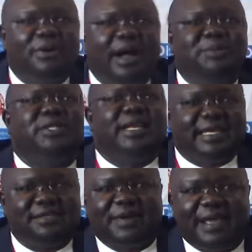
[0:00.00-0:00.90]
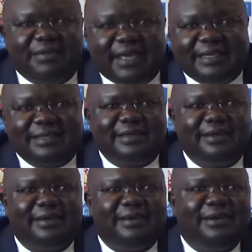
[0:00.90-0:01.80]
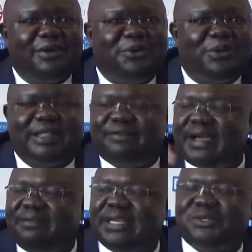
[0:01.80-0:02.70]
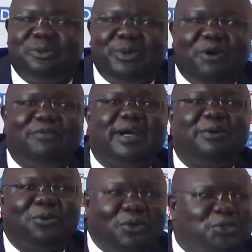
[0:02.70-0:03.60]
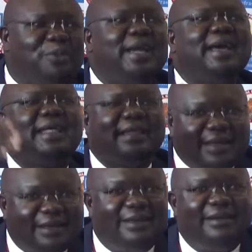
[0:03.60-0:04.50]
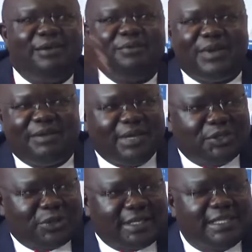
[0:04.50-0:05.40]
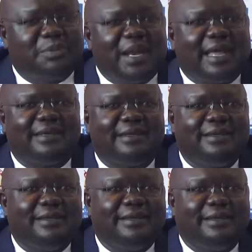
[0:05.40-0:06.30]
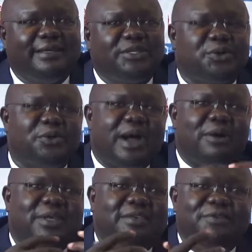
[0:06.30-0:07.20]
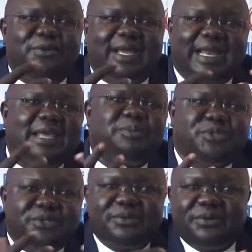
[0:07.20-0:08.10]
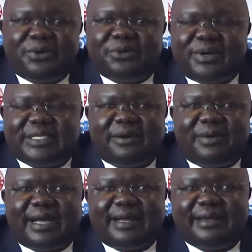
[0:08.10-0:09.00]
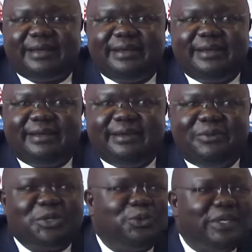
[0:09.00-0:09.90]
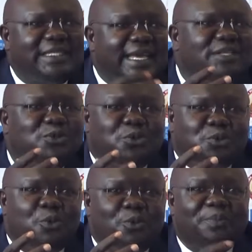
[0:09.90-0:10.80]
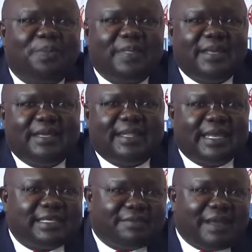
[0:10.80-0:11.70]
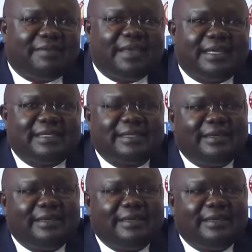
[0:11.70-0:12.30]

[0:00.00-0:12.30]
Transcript: up to the next five years. When the five years will be over, we'll also make another five-year strategic plan. So I'll give you a glimpse on what our what we intend to do in the next five years.